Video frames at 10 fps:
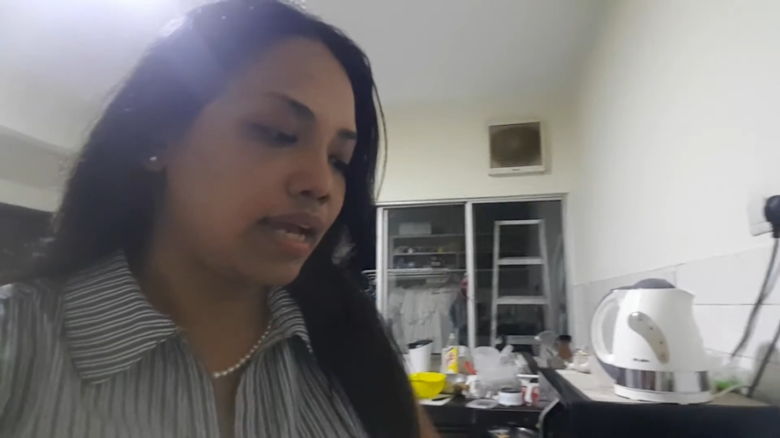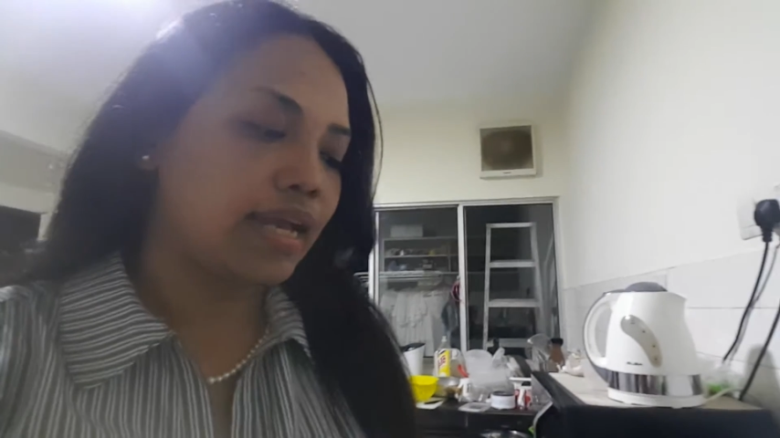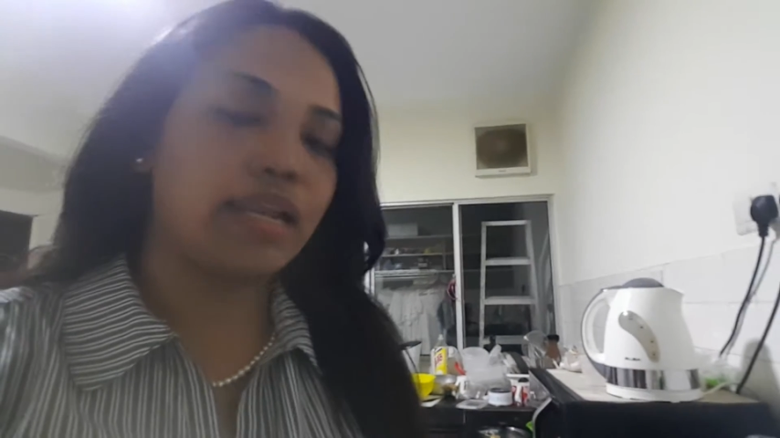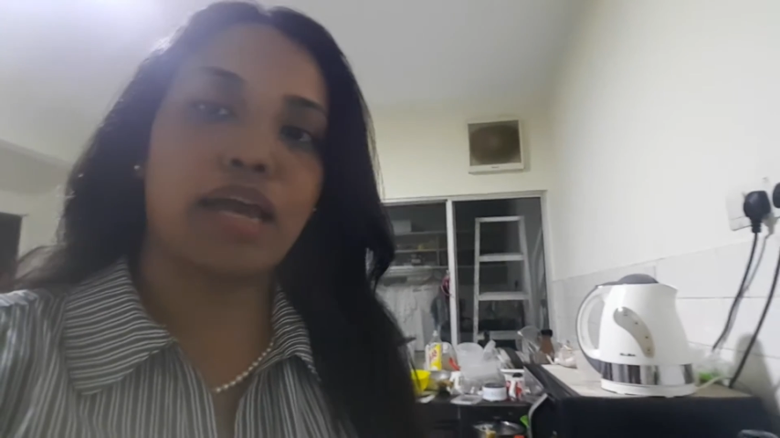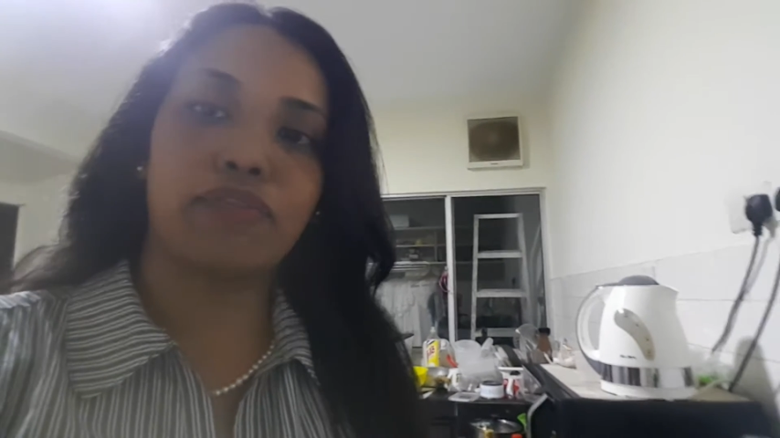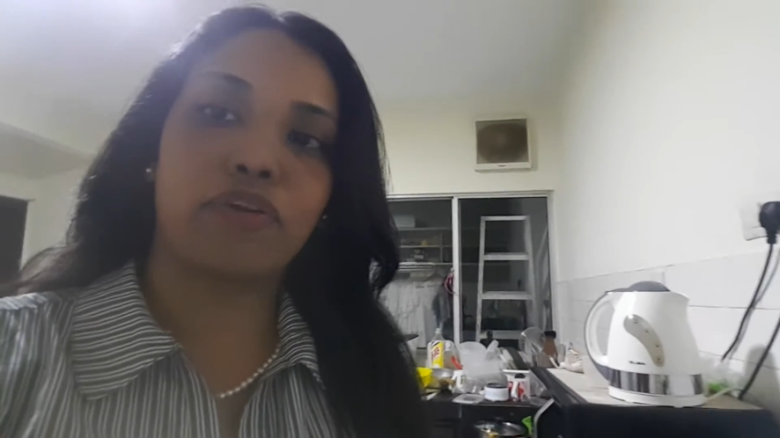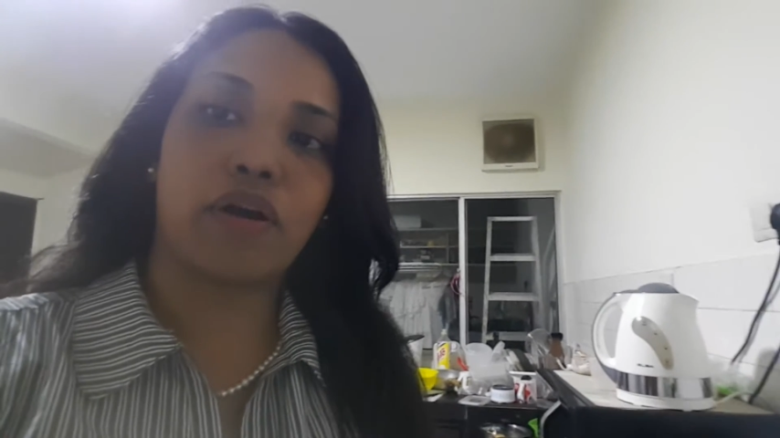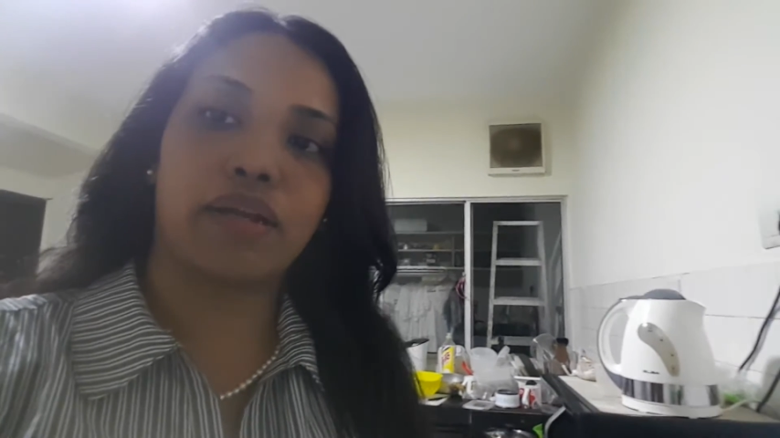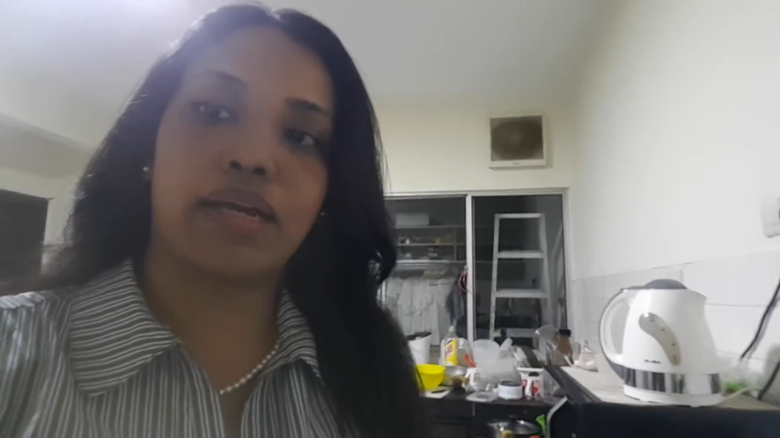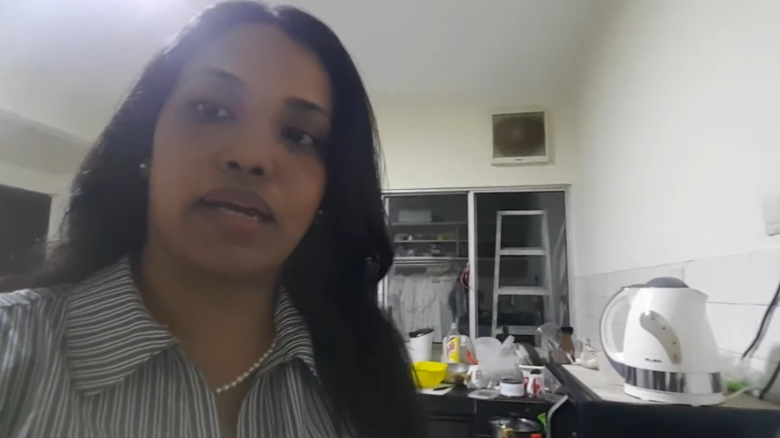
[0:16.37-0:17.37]
And I've
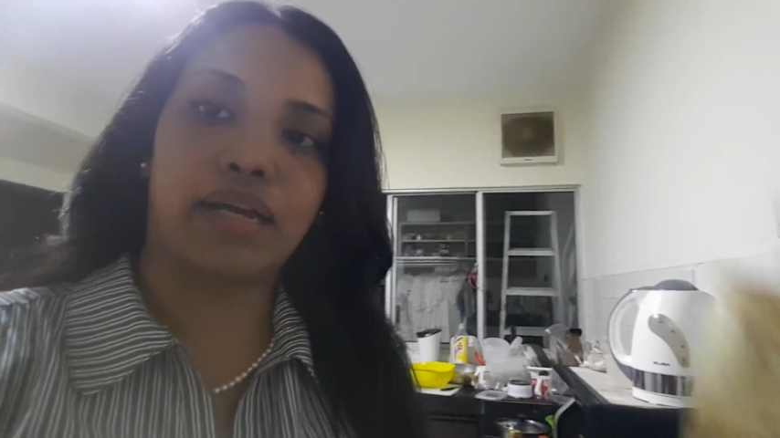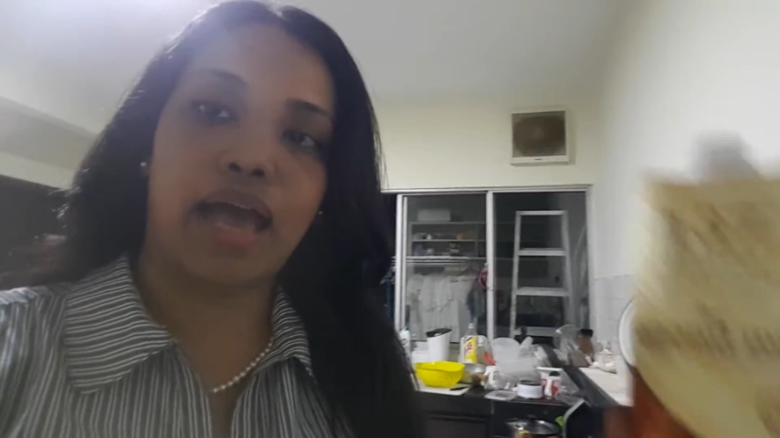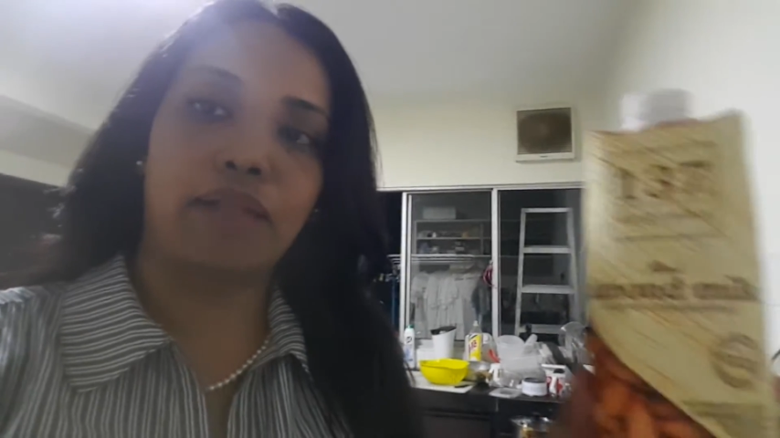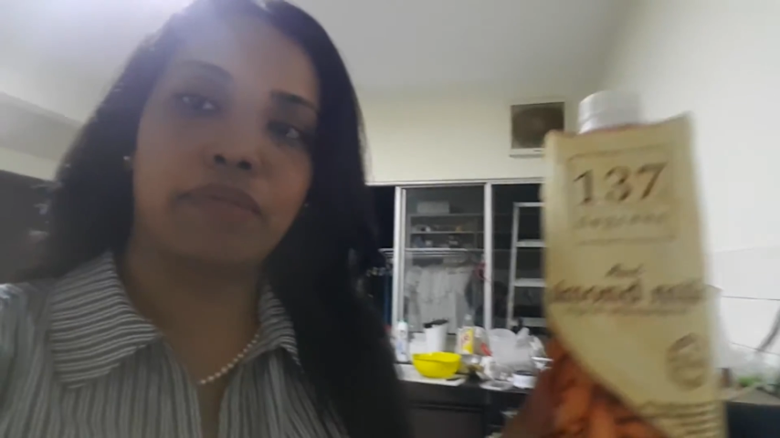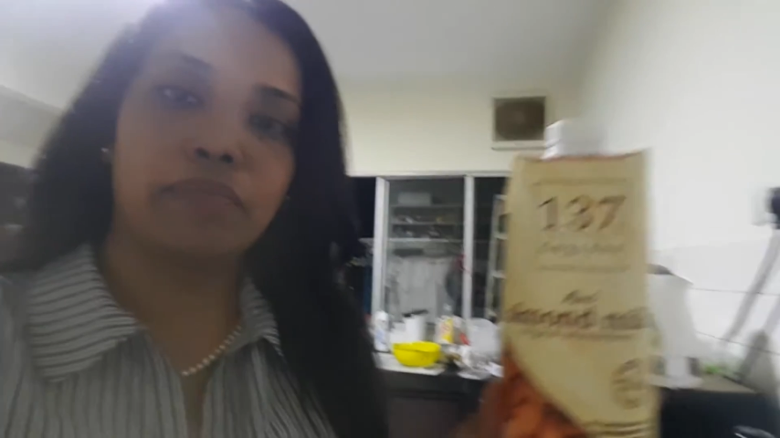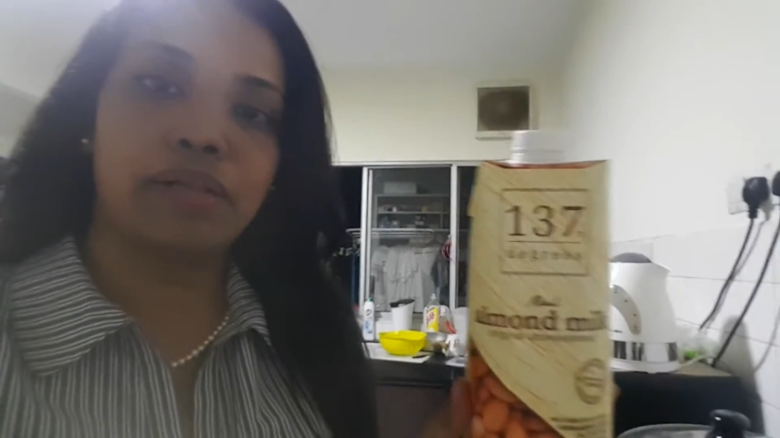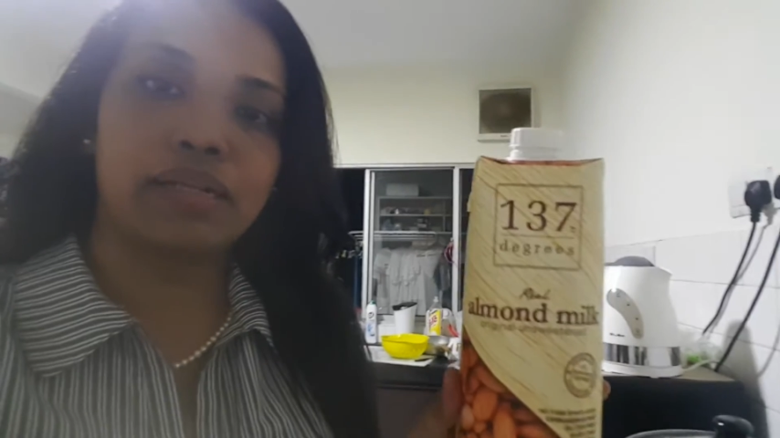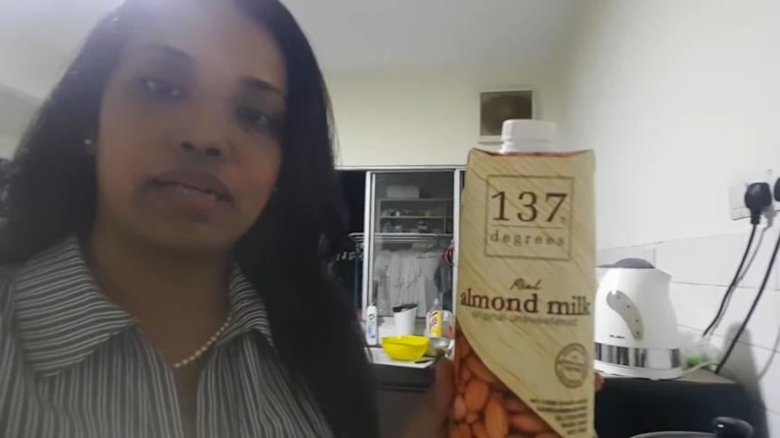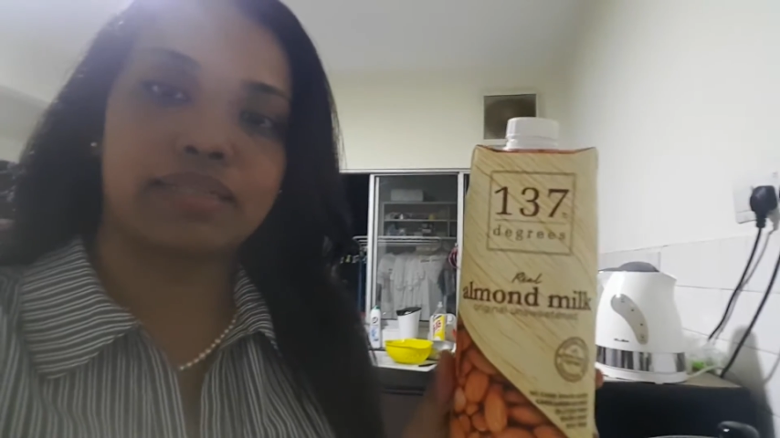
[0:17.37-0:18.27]
got almond milk.